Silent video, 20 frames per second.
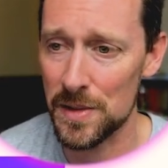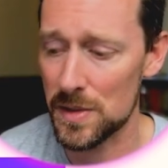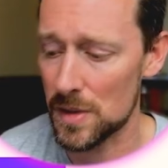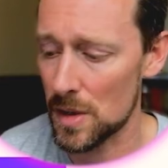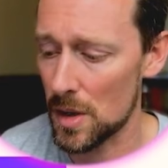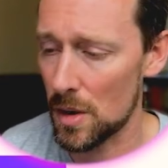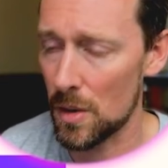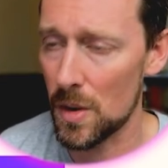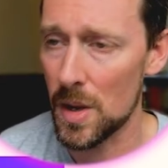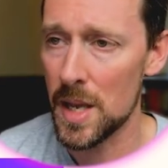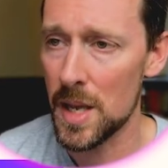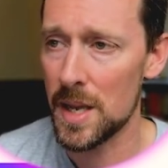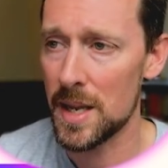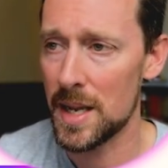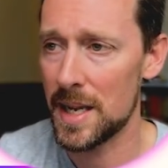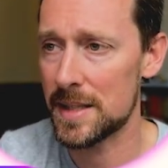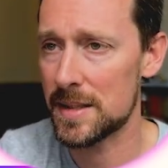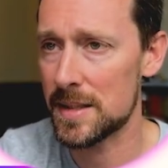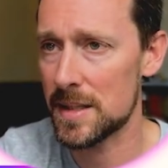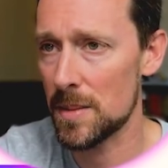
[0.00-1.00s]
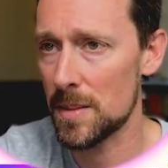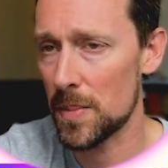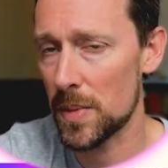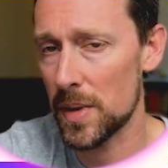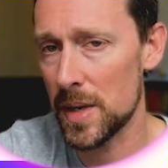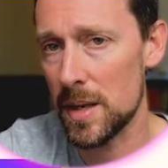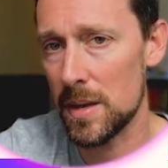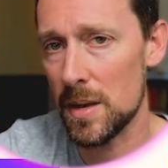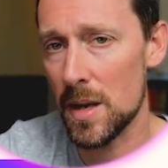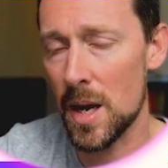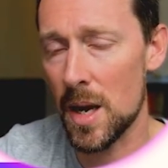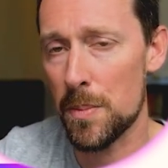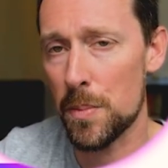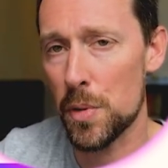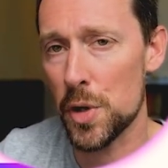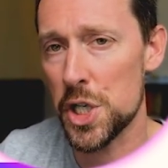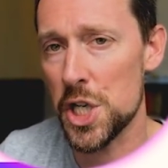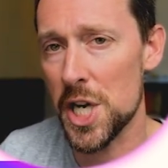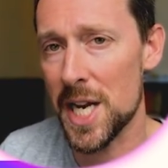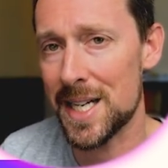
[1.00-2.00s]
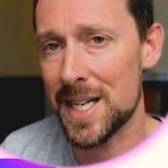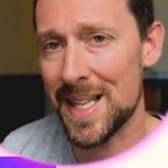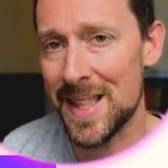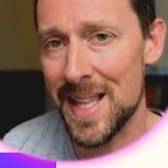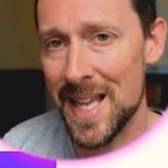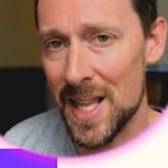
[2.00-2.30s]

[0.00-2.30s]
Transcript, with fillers: So it's simply uh, projecting